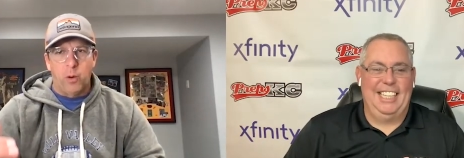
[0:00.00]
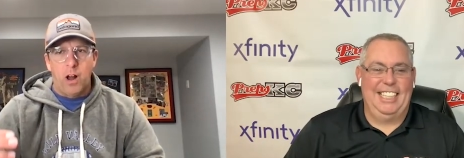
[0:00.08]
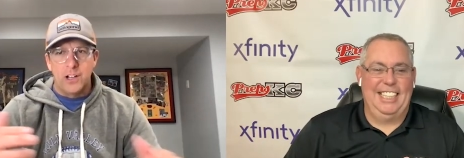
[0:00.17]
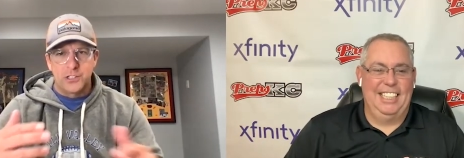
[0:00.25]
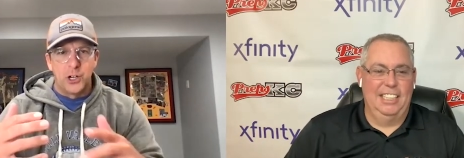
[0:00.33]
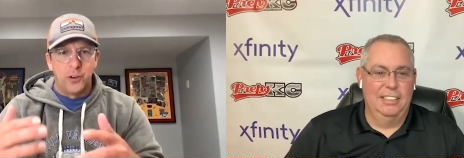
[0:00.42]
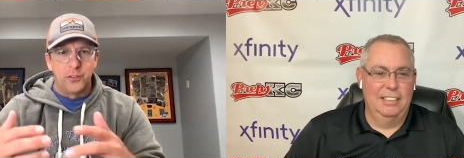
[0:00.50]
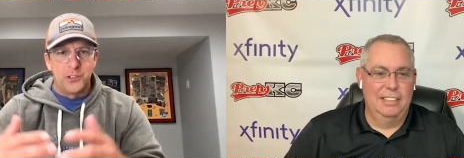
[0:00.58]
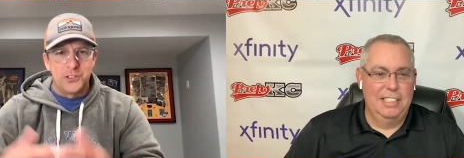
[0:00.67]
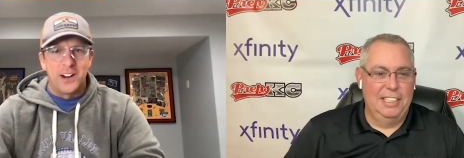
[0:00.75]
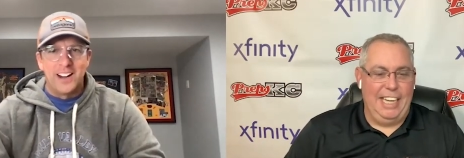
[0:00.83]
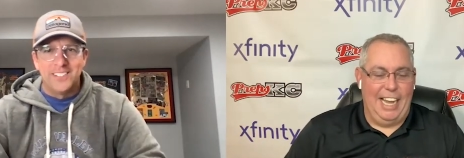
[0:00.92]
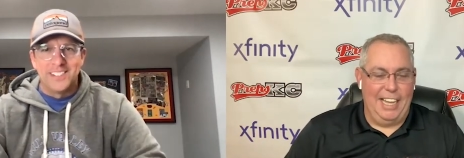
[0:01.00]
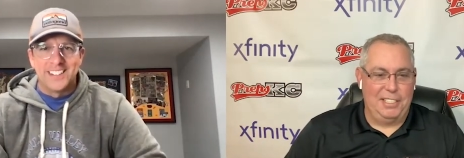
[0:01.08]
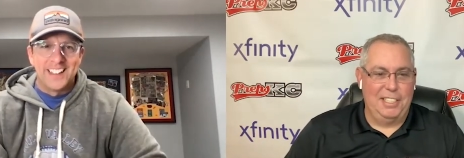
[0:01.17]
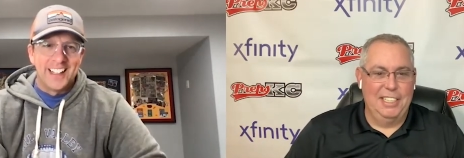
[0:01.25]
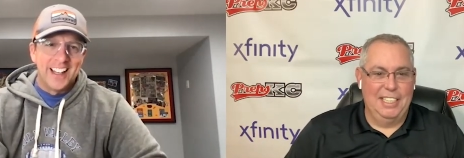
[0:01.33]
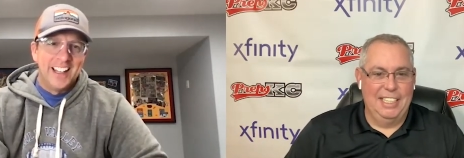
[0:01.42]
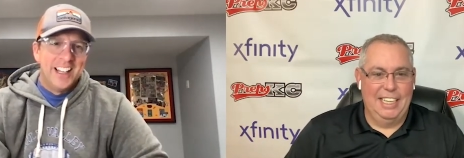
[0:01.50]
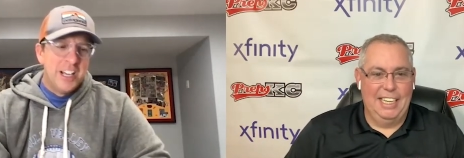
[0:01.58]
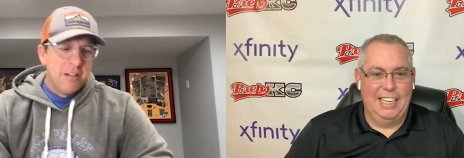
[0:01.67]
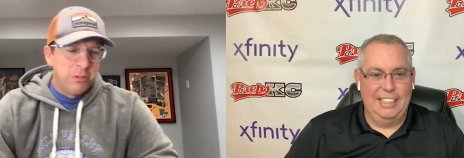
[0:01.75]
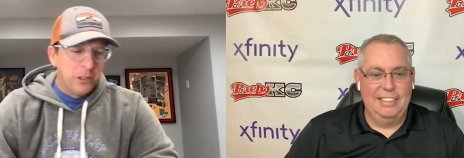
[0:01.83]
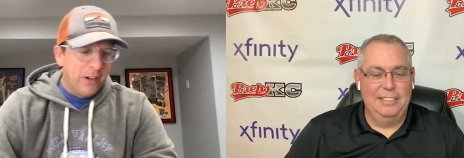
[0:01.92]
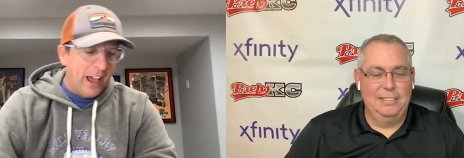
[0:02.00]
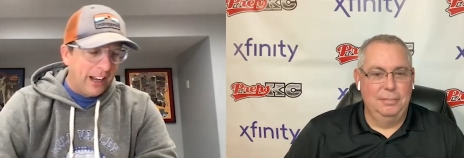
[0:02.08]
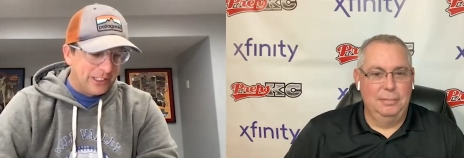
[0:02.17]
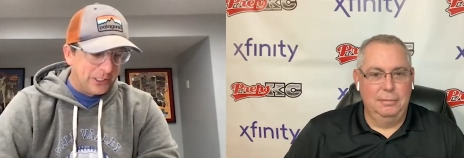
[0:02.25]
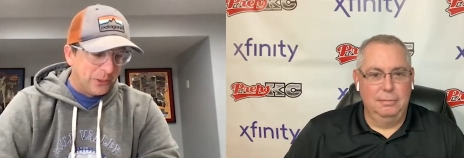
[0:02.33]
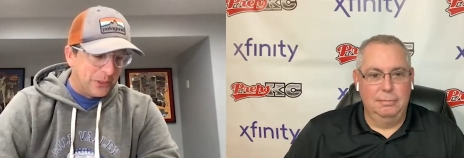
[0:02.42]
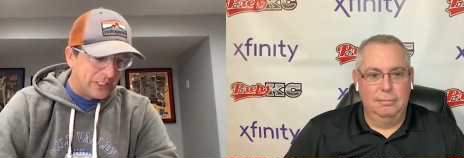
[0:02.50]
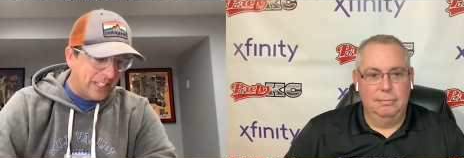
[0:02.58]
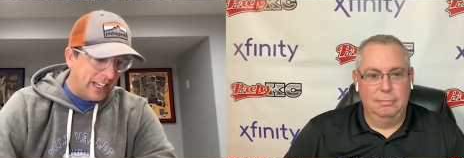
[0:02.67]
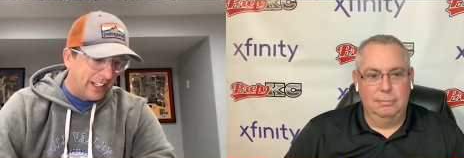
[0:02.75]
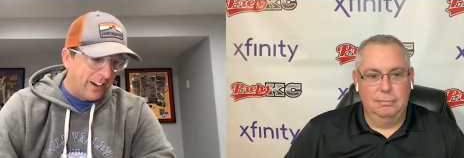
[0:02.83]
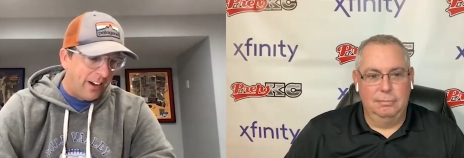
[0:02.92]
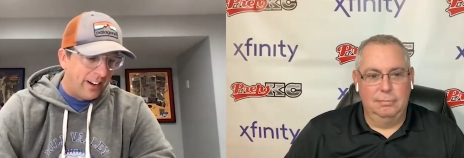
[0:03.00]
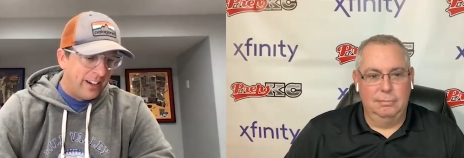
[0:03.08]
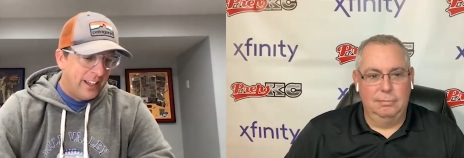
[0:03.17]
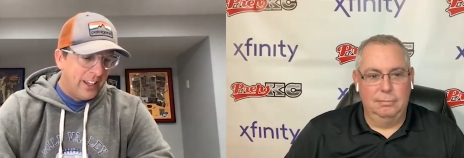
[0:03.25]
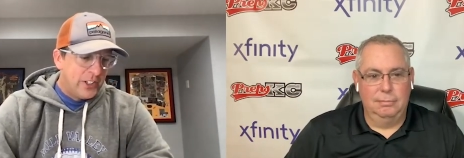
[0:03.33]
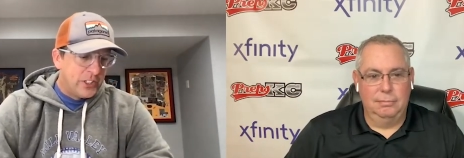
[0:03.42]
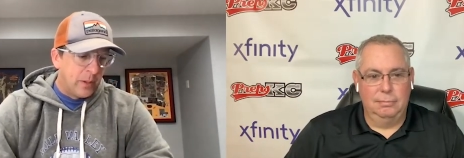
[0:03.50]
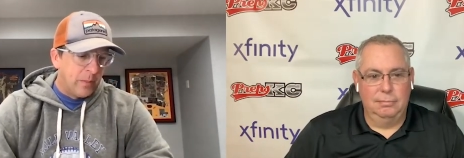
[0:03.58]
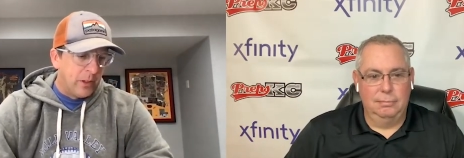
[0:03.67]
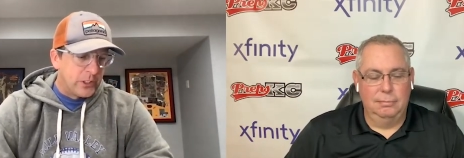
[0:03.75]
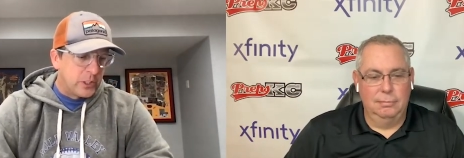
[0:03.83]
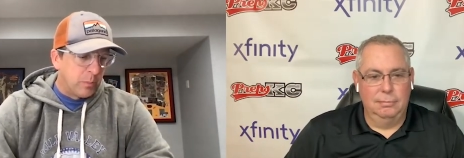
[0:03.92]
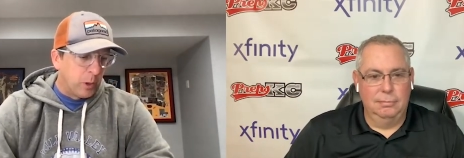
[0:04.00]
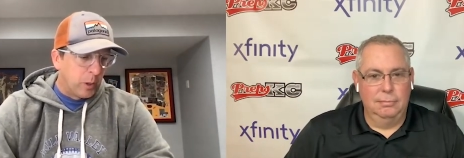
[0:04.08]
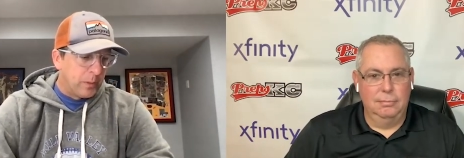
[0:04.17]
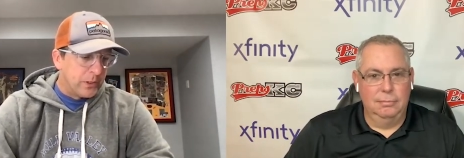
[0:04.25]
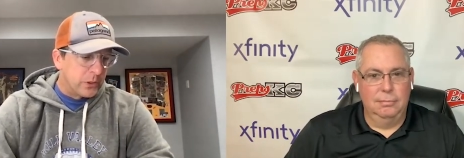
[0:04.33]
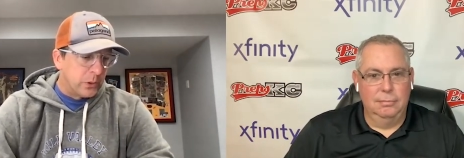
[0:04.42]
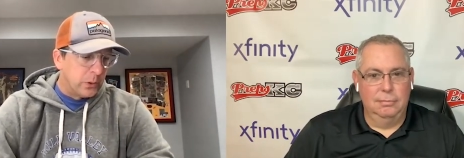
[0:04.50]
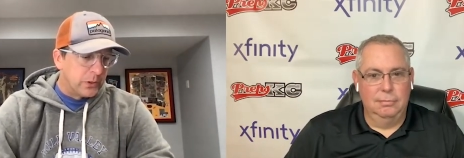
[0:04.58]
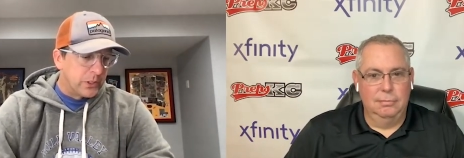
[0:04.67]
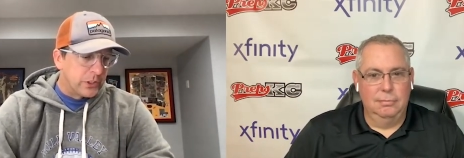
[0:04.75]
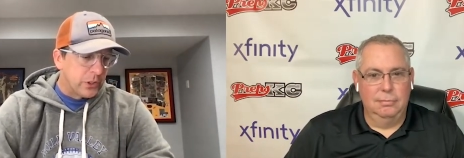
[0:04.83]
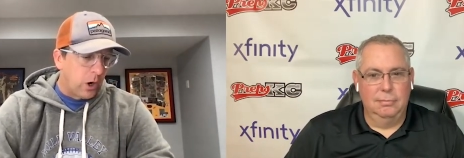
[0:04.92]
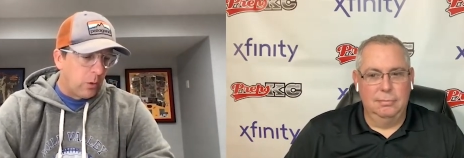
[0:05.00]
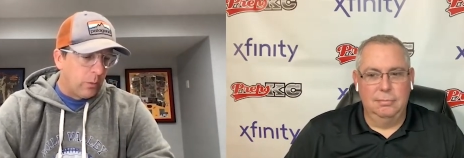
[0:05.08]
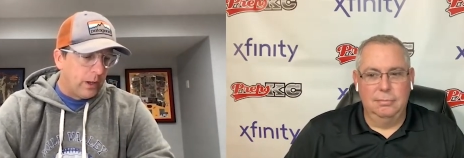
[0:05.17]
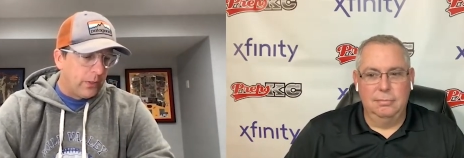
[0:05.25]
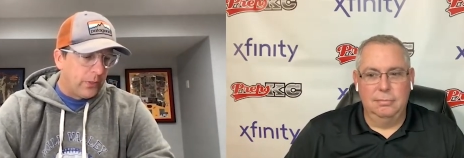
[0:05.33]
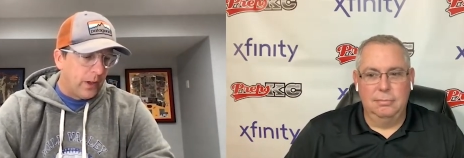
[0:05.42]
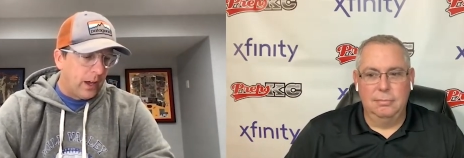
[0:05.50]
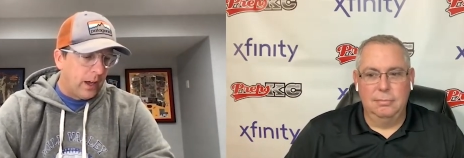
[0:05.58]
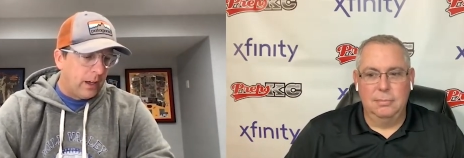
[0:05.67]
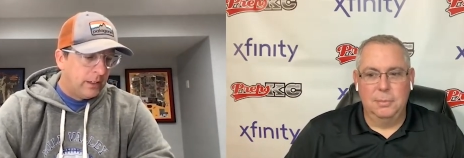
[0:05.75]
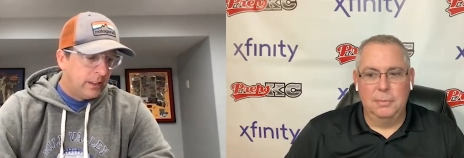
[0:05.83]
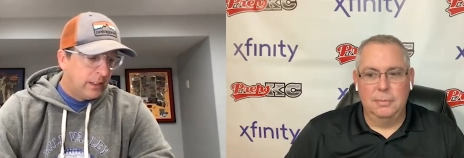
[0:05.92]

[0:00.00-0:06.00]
Speaker 1: crossovers, right? With yes. The, uh, Blue Valley schools taking on some of those suburban schools. Let's start with, uh,